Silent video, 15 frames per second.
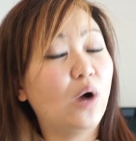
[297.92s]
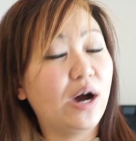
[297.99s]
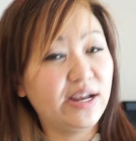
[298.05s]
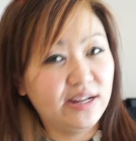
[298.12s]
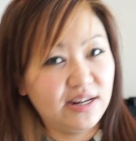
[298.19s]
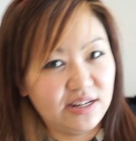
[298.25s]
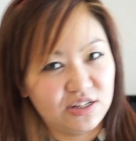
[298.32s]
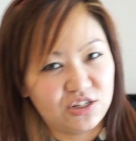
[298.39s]

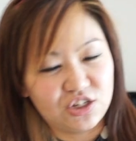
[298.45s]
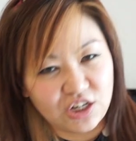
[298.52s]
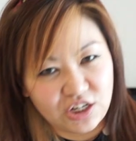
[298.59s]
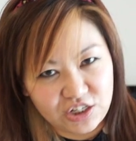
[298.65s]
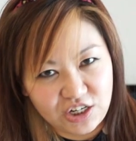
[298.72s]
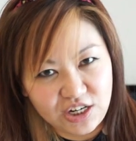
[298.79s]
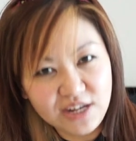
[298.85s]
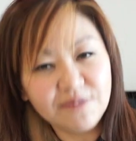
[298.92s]
wireless
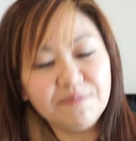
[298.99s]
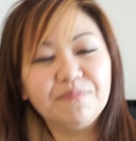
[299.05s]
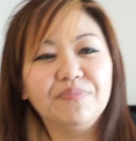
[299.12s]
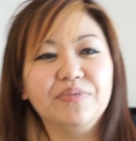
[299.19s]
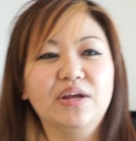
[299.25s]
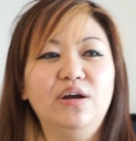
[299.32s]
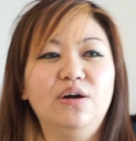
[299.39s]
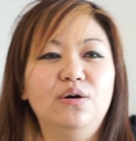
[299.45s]
charging
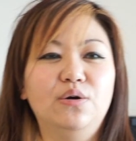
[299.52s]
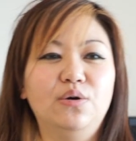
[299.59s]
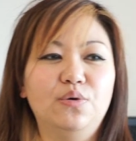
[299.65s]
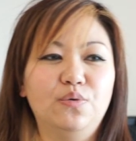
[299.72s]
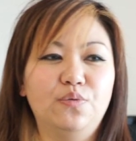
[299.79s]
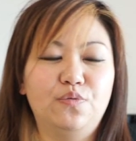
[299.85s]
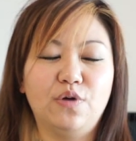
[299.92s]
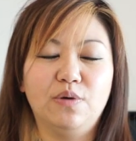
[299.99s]

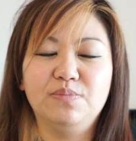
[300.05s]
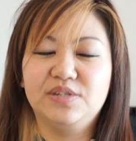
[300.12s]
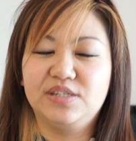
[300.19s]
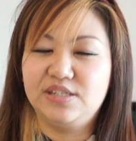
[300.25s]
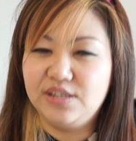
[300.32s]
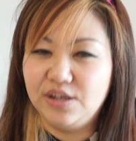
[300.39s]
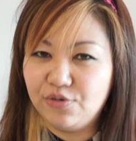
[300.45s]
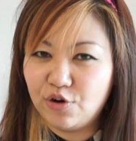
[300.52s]
from
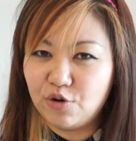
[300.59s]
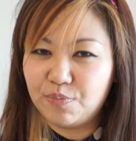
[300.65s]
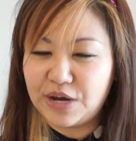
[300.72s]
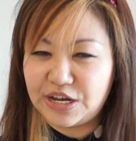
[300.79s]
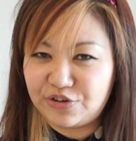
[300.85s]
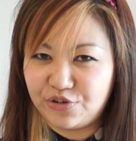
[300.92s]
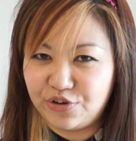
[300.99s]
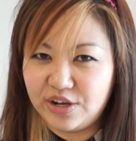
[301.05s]
0
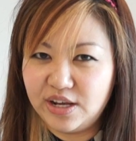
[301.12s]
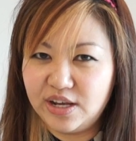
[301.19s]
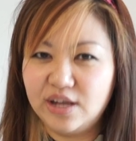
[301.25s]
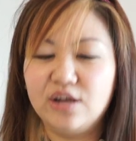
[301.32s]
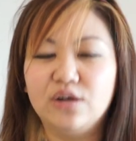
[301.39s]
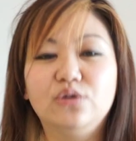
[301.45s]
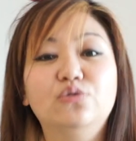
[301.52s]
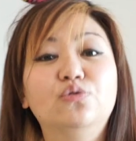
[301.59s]

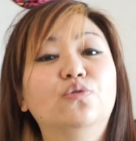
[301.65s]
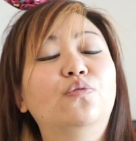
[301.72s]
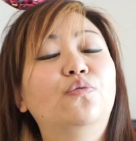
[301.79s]
battery to